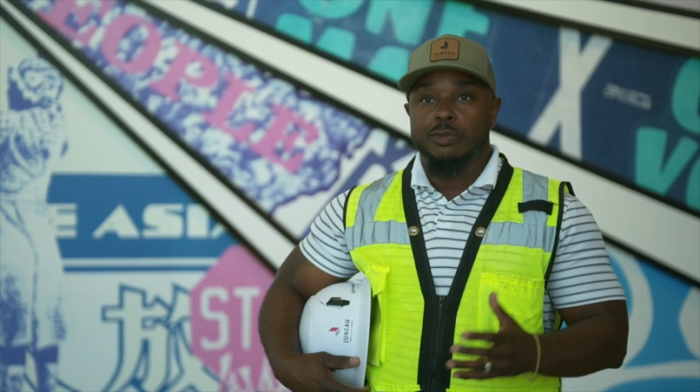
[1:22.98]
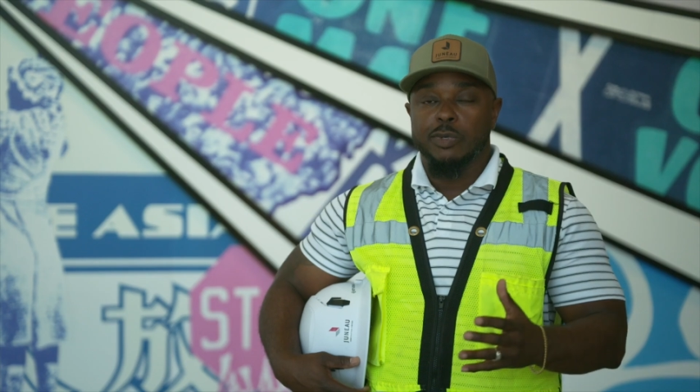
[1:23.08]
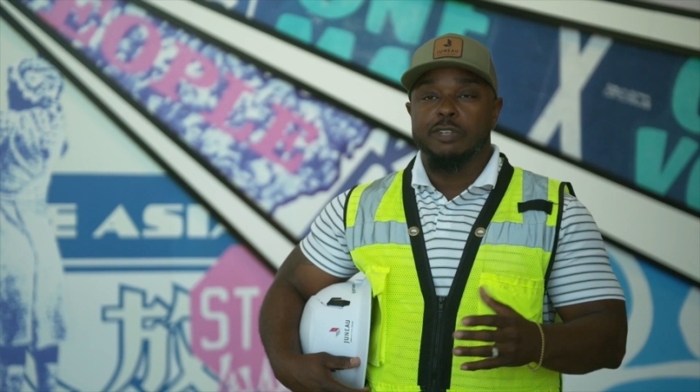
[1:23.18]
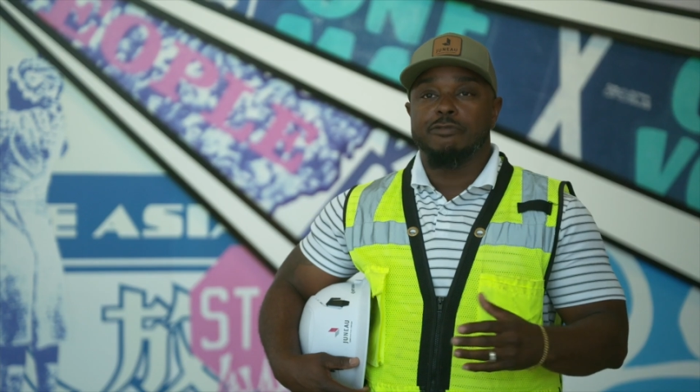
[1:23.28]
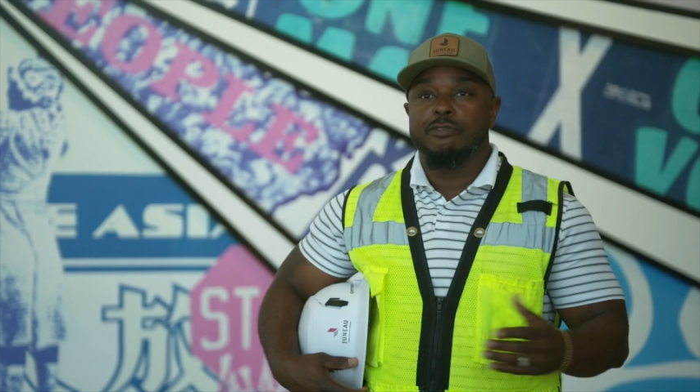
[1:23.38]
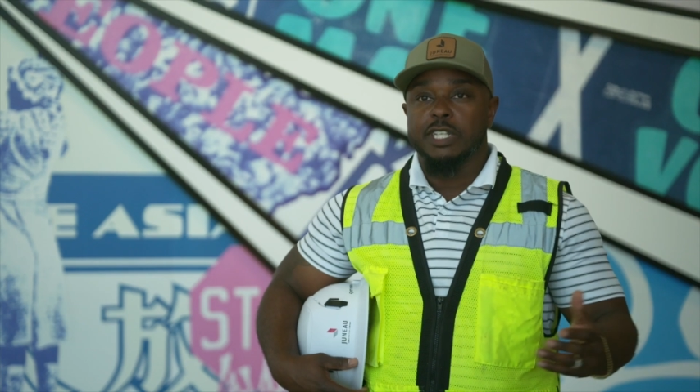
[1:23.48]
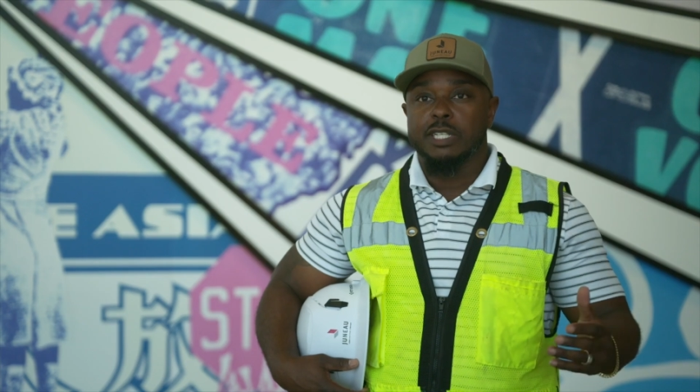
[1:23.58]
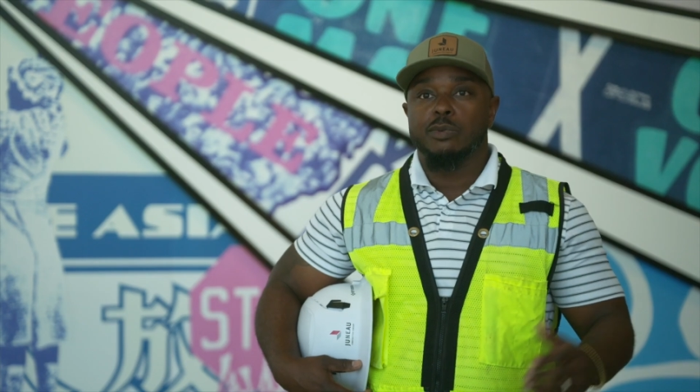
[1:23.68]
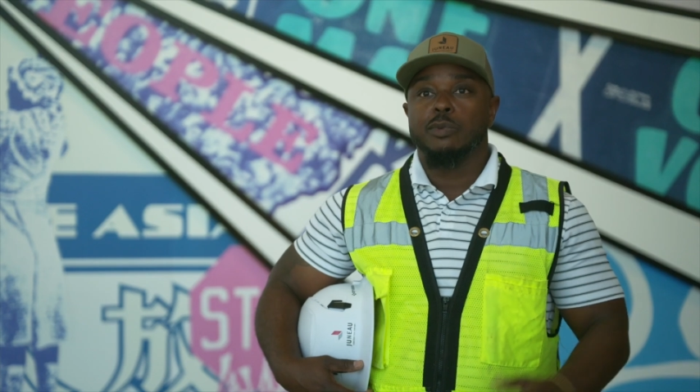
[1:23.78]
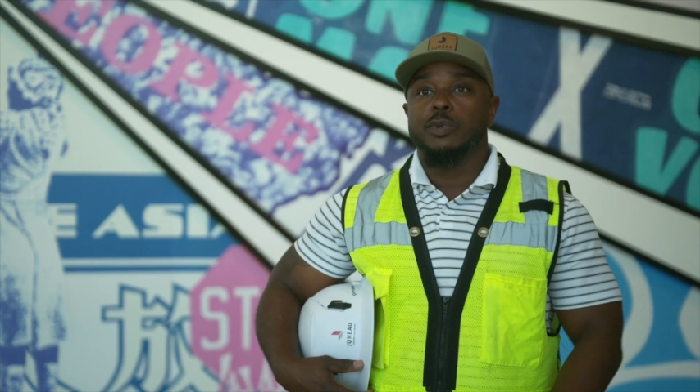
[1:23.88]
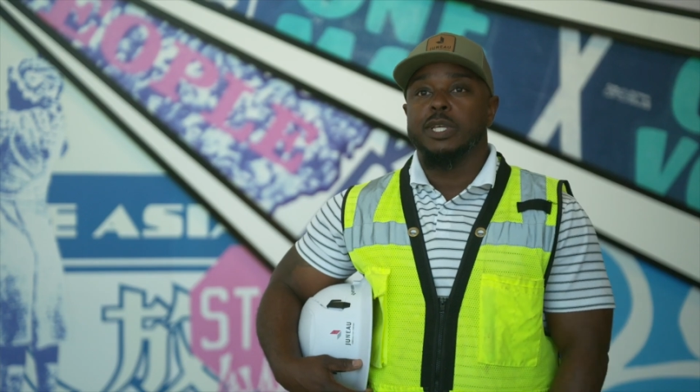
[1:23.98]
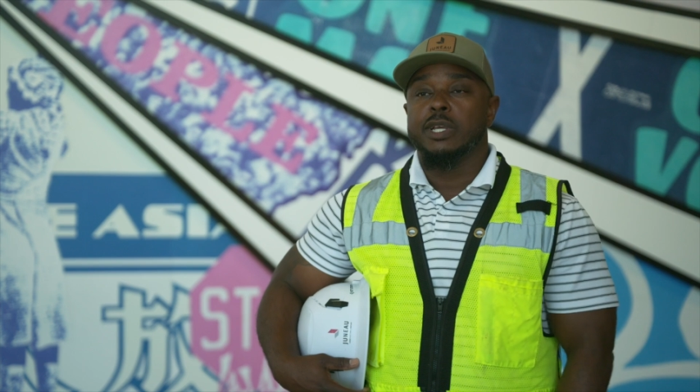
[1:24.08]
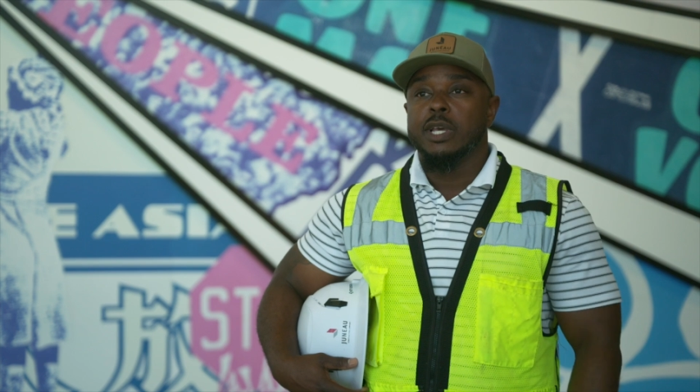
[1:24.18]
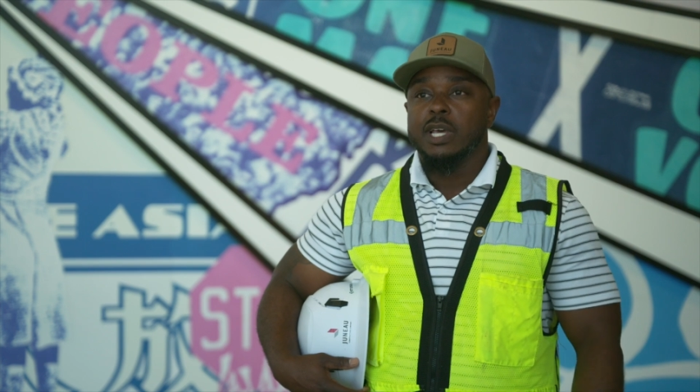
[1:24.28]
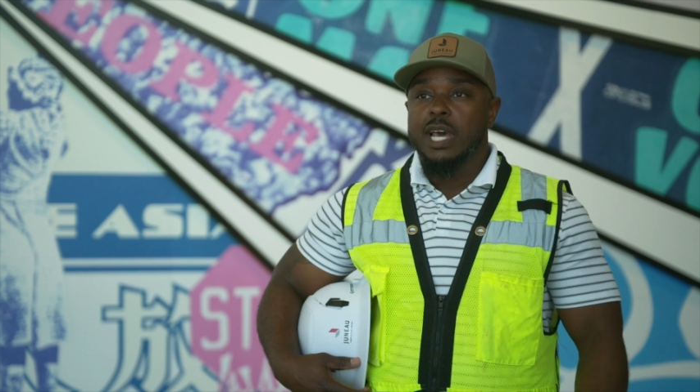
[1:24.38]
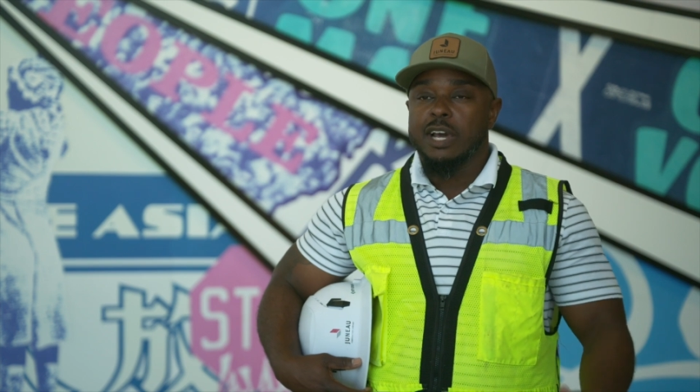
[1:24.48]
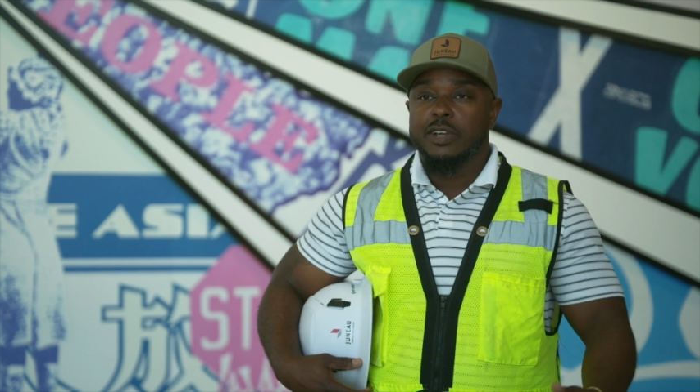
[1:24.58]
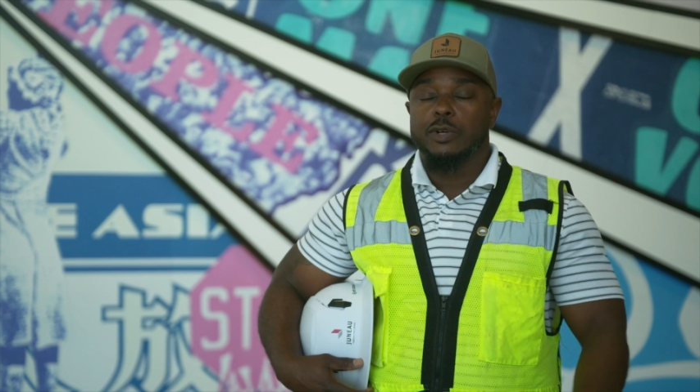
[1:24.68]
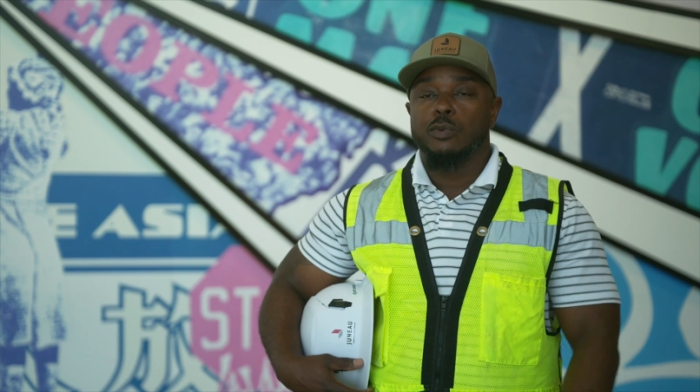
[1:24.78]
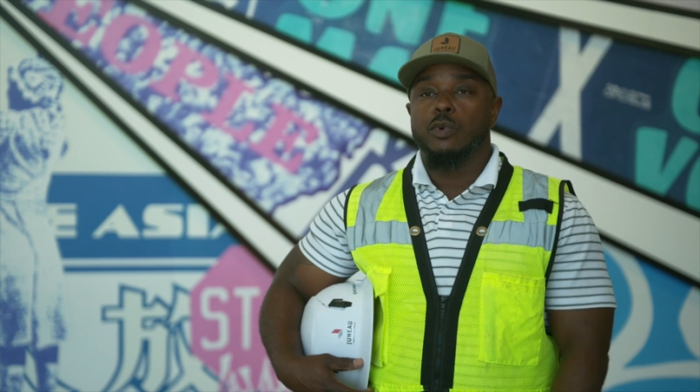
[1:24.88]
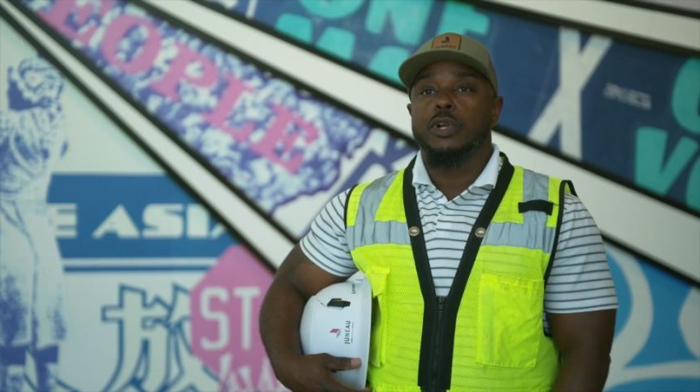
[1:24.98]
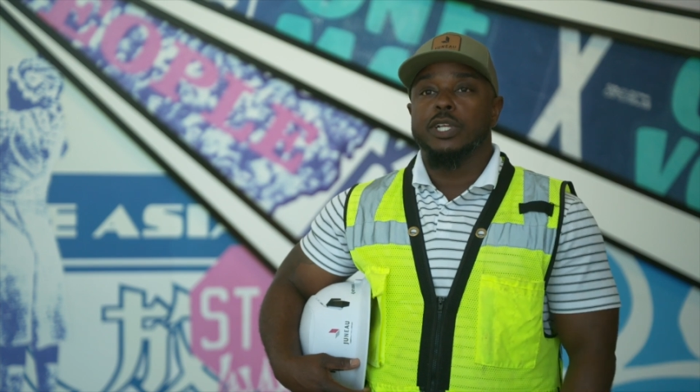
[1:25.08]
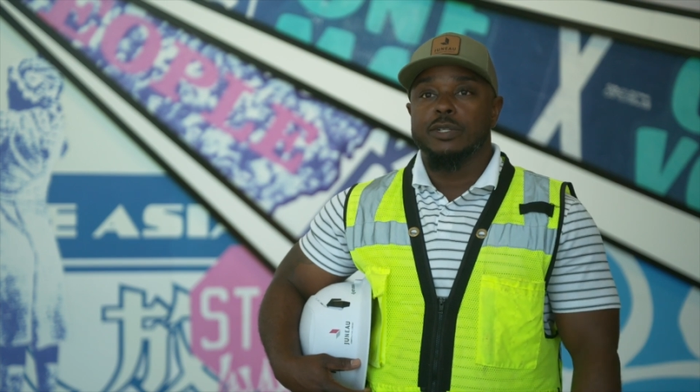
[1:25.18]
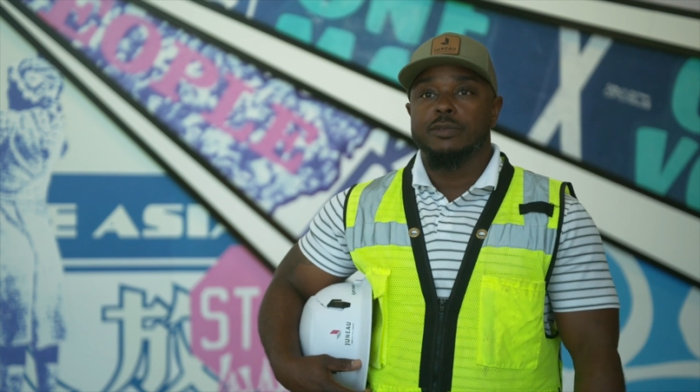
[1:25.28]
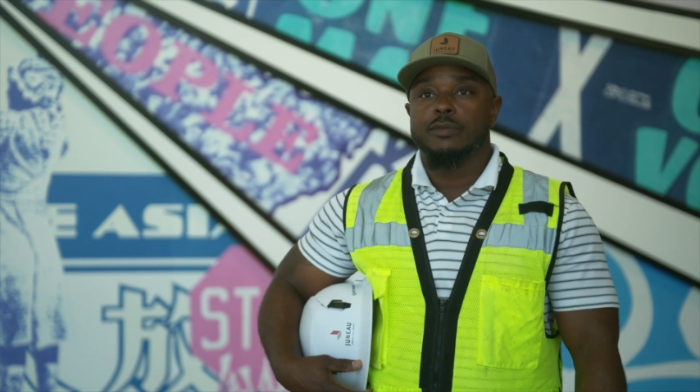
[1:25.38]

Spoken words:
and we can feel it when we're out here working.